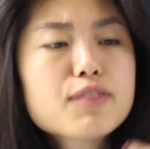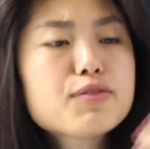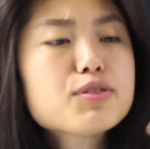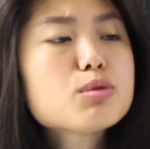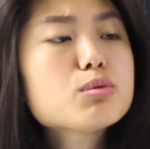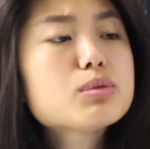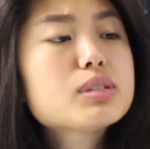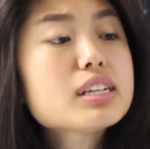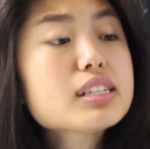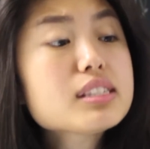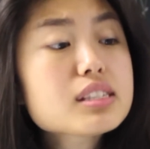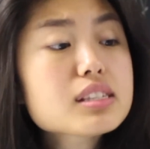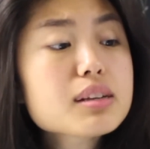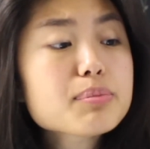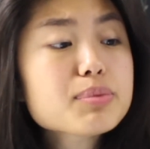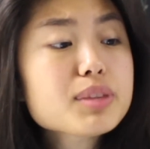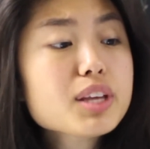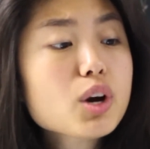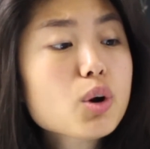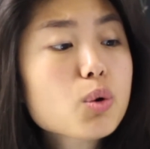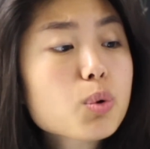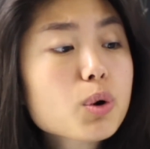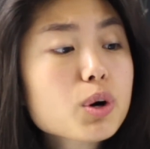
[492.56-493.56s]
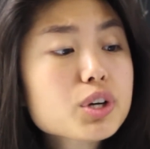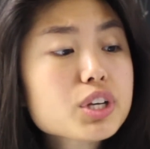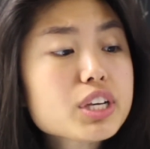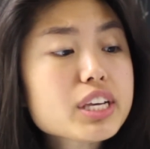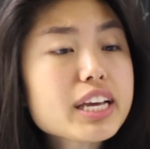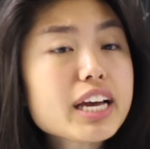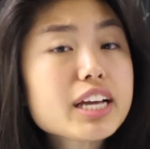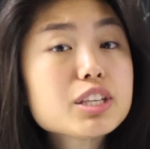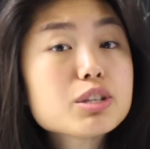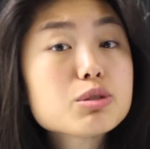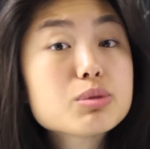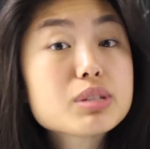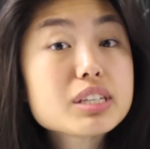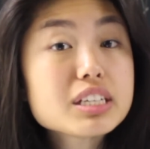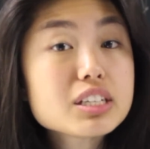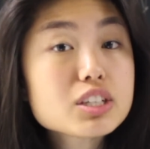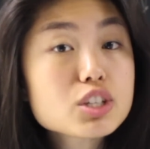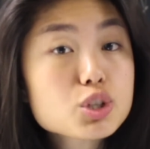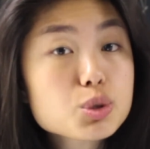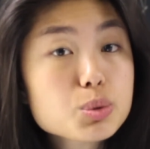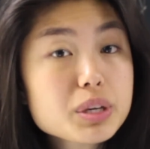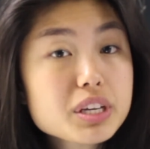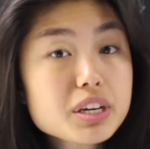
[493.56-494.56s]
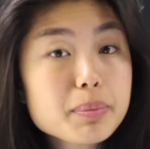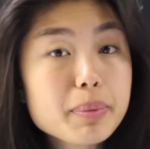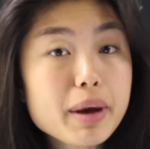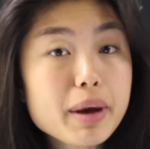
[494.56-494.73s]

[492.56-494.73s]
if you did something quirky and you didn't tweet